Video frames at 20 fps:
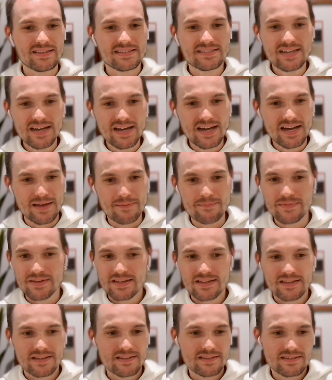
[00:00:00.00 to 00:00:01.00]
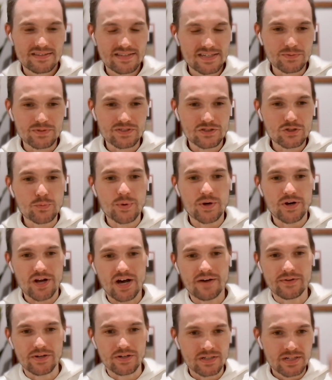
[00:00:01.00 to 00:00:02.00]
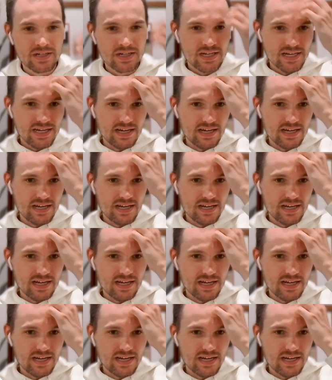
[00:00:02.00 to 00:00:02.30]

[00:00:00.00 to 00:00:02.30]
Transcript: the time, this was super novel.